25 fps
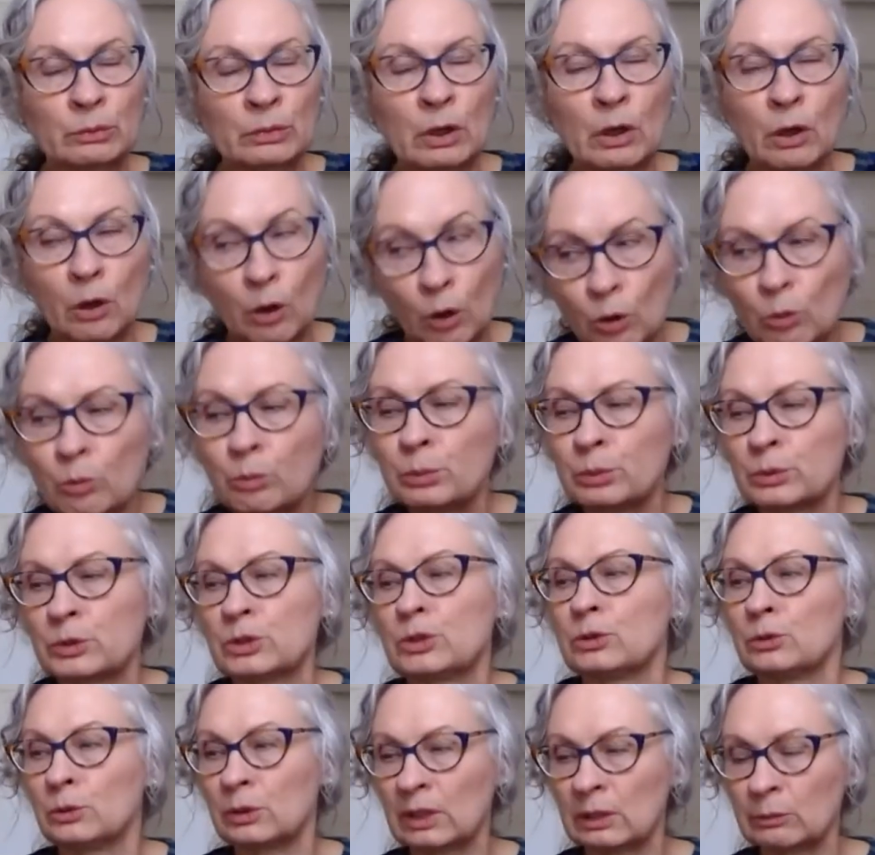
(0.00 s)

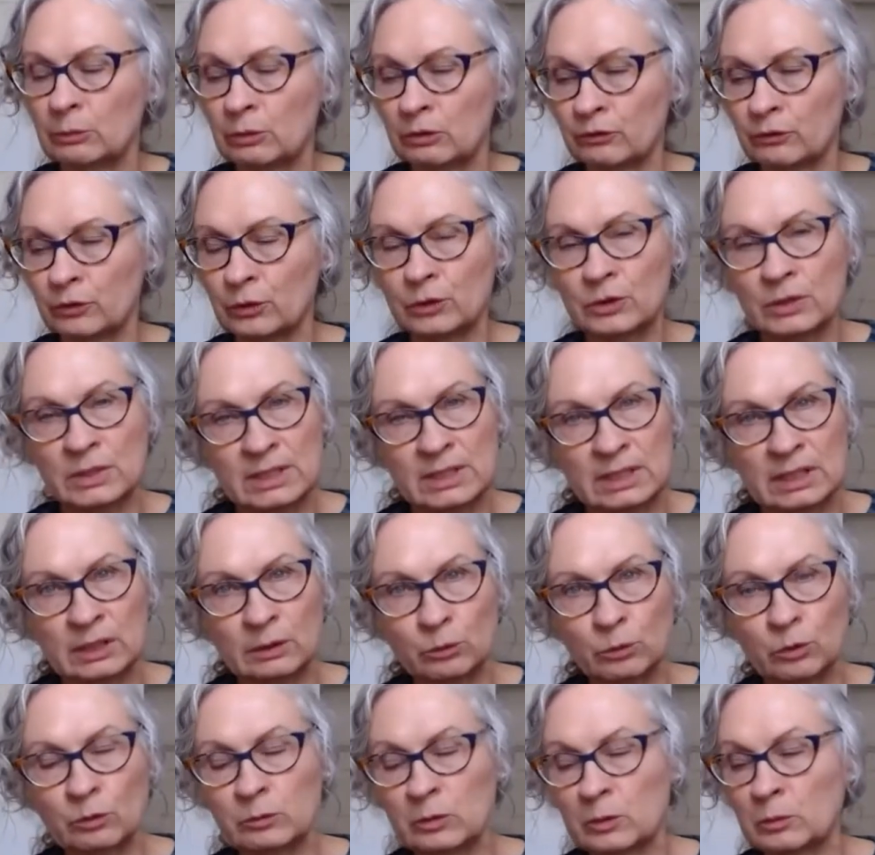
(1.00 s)
prefer to see a
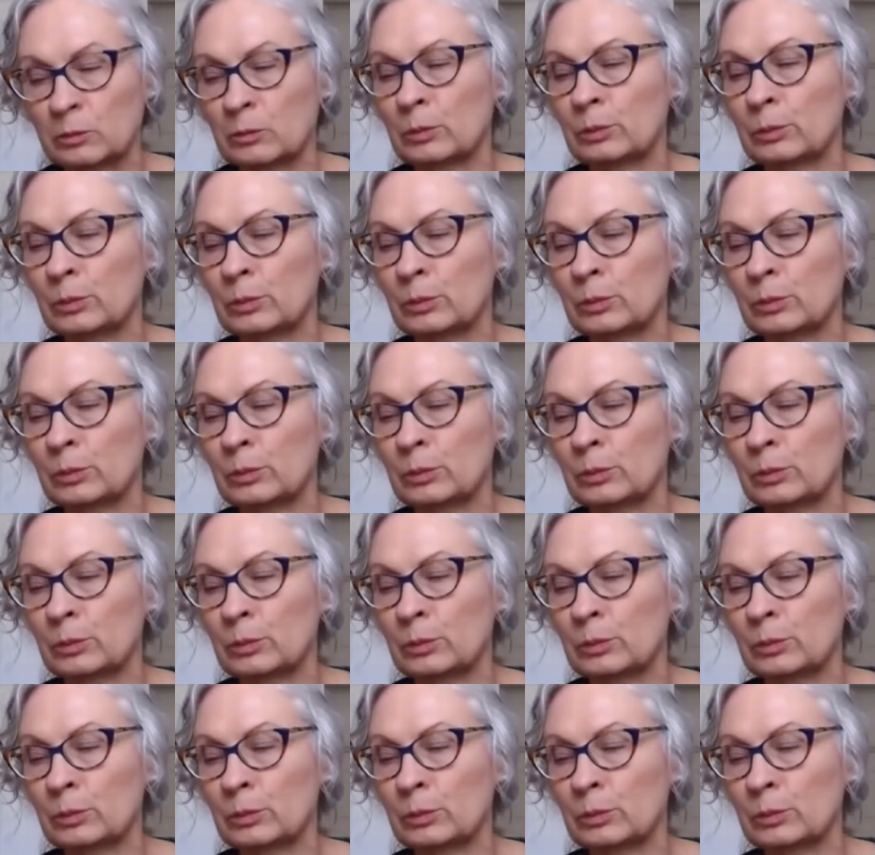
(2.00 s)
woman